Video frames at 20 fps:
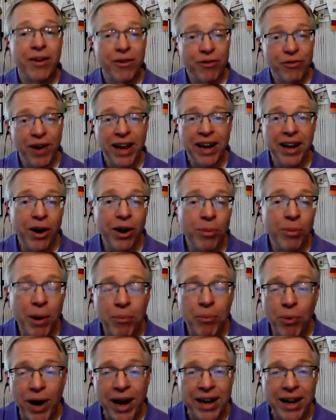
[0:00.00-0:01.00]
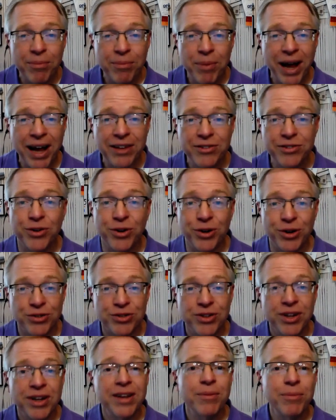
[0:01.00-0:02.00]
find out about brand
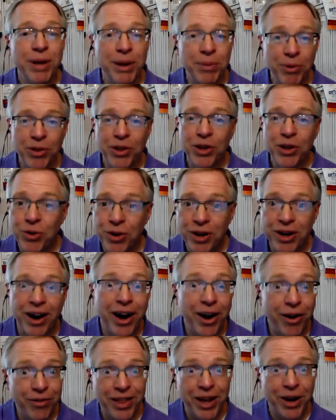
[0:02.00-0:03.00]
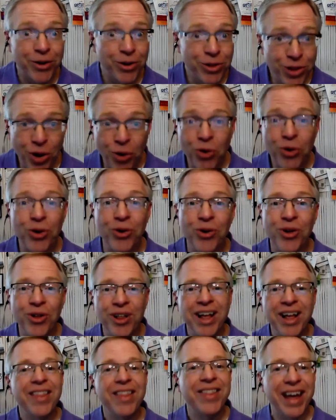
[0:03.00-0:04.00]
ambassadors, people that you can hire that are local,
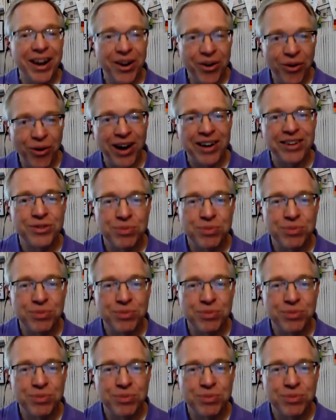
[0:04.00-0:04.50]
that know how to